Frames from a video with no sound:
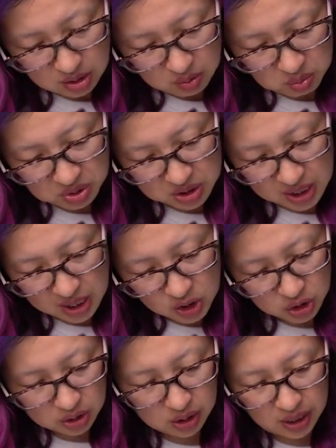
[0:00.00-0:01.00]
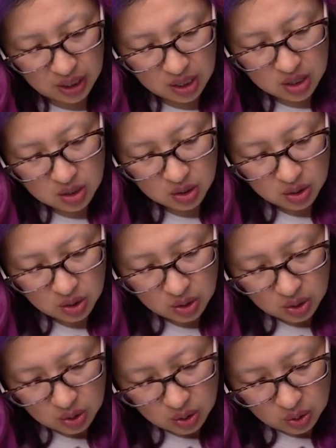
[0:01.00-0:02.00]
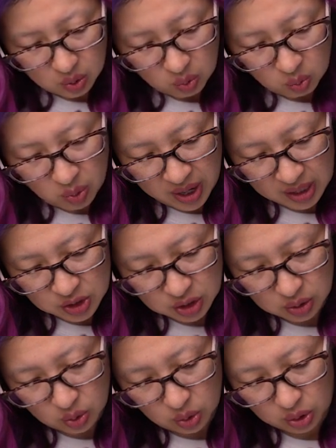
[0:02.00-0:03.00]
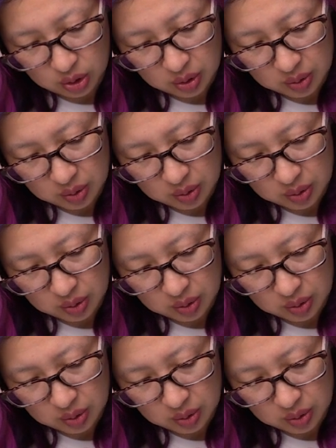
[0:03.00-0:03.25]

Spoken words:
potentially where to look.